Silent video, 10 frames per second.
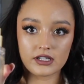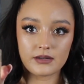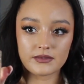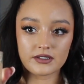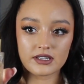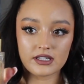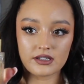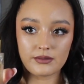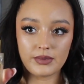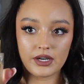It comes with a
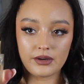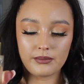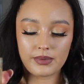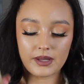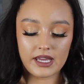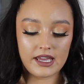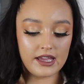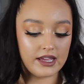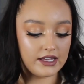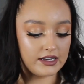little pump,
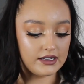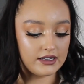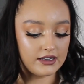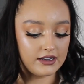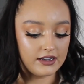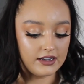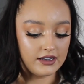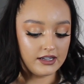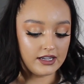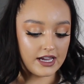and
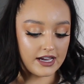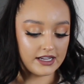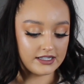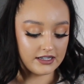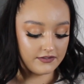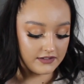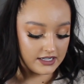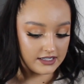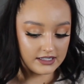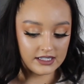yeah, I
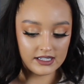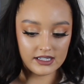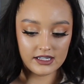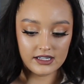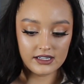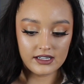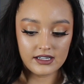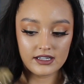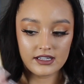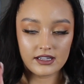definitely
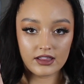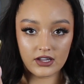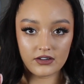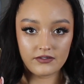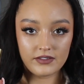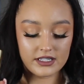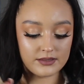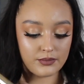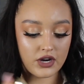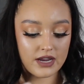love
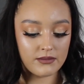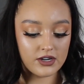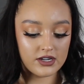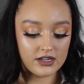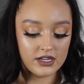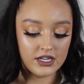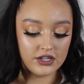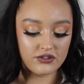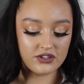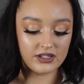this primer.
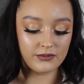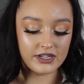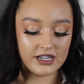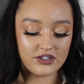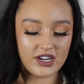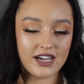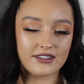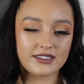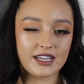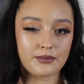Usually when I try
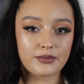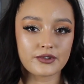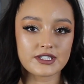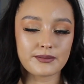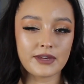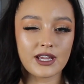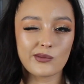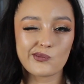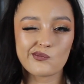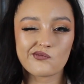out samples, I'm like,
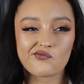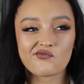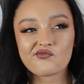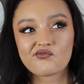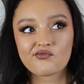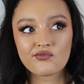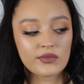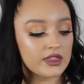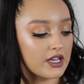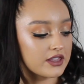
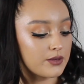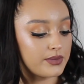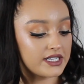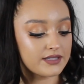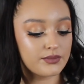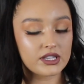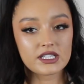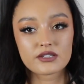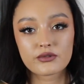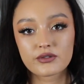not the best, but
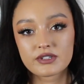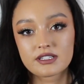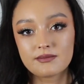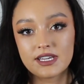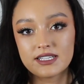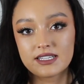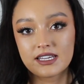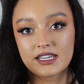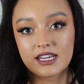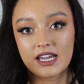this one was
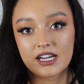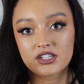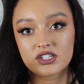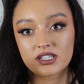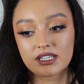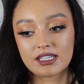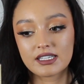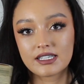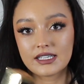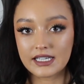amazing and I actually
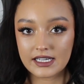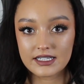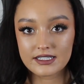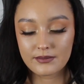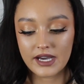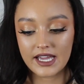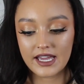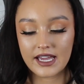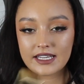needed to buy it.